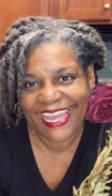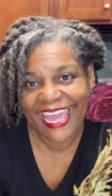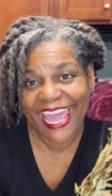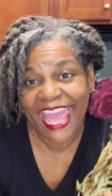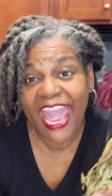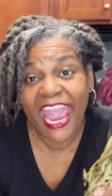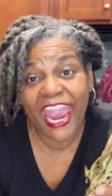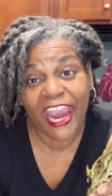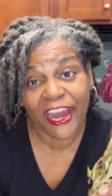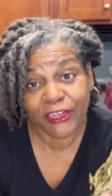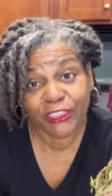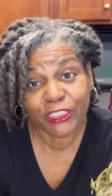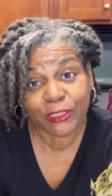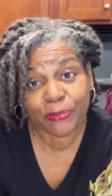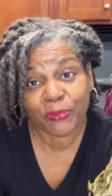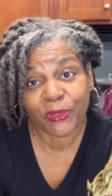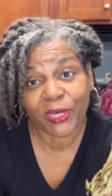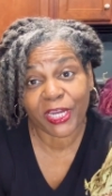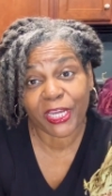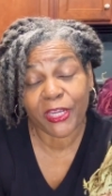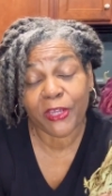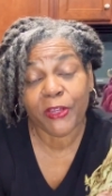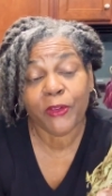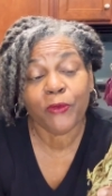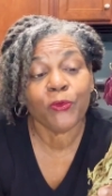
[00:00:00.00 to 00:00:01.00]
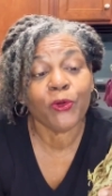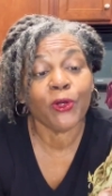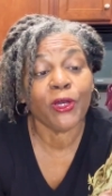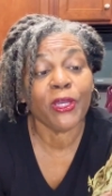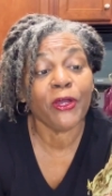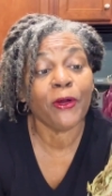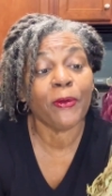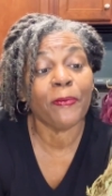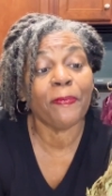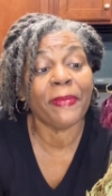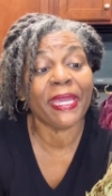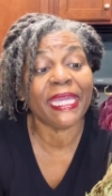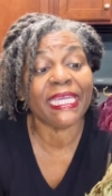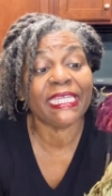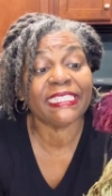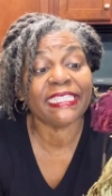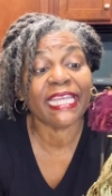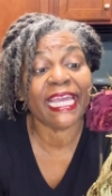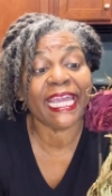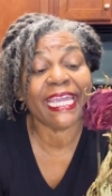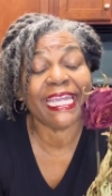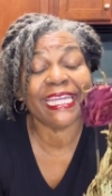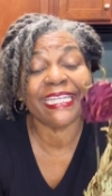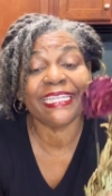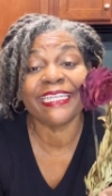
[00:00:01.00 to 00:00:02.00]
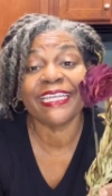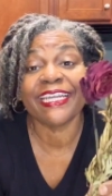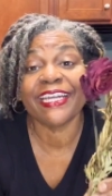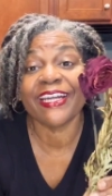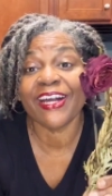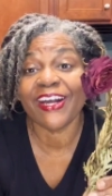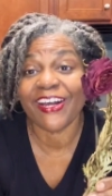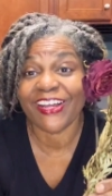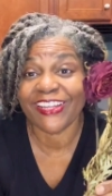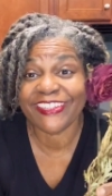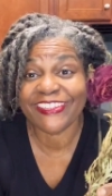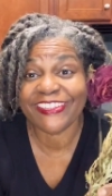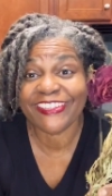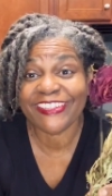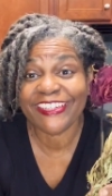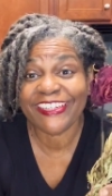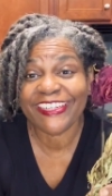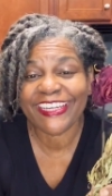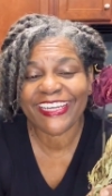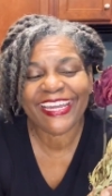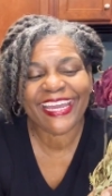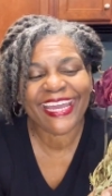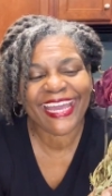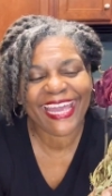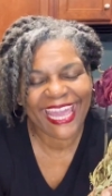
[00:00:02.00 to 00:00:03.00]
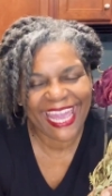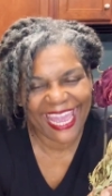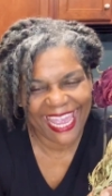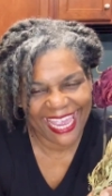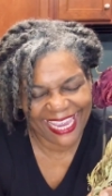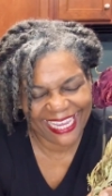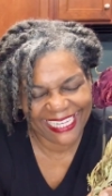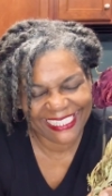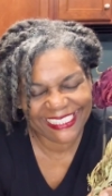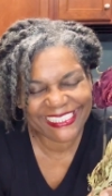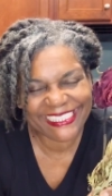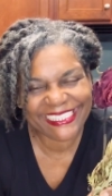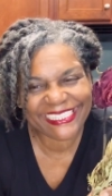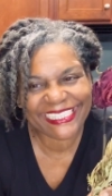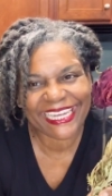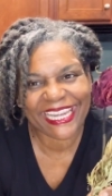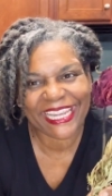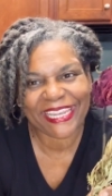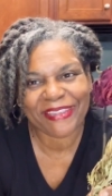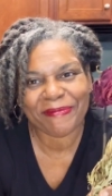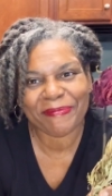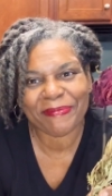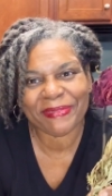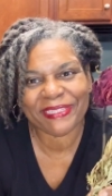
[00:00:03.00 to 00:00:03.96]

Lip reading: Hairspray will help maintain color and shape.